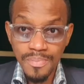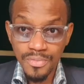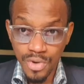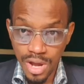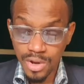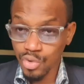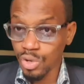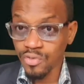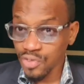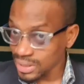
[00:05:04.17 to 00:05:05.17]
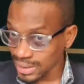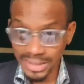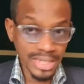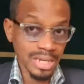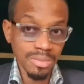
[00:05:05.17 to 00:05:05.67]
right? You want
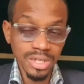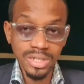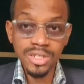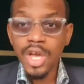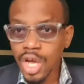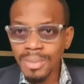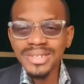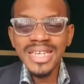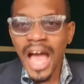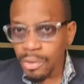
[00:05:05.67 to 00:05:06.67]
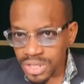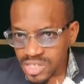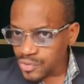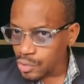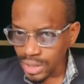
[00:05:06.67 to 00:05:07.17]
fantastic images. Come and see how
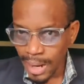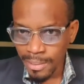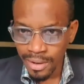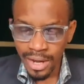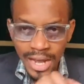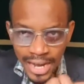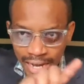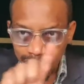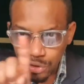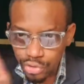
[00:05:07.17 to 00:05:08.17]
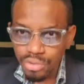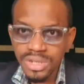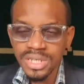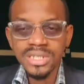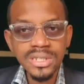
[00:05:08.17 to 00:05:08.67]
this phone camera can do
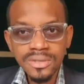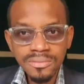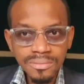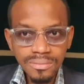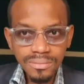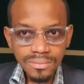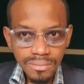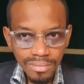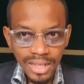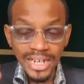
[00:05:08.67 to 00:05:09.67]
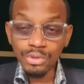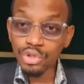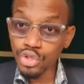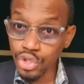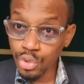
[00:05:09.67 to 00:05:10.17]
this. That's what
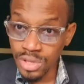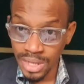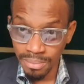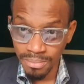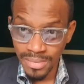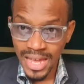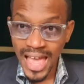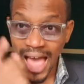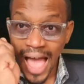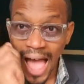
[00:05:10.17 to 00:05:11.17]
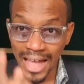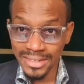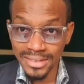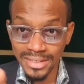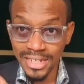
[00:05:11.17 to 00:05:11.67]
you show them
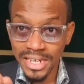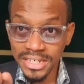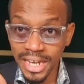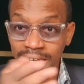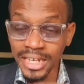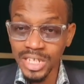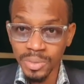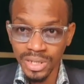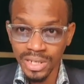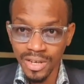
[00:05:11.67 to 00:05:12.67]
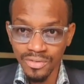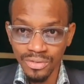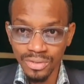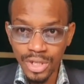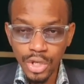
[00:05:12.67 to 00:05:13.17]
at the engagement
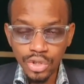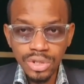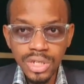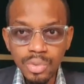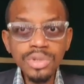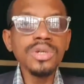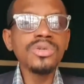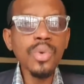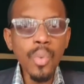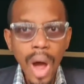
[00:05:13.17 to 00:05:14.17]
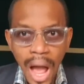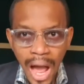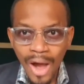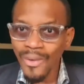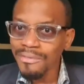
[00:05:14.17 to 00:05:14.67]
level. So they say,
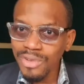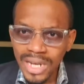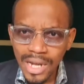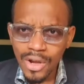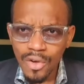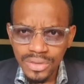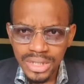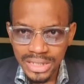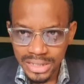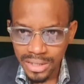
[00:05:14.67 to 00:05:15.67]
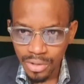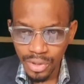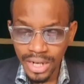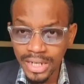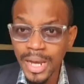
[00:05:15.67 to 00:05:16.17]
wow, I really love this,
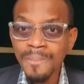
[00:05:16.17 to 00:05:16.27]
right?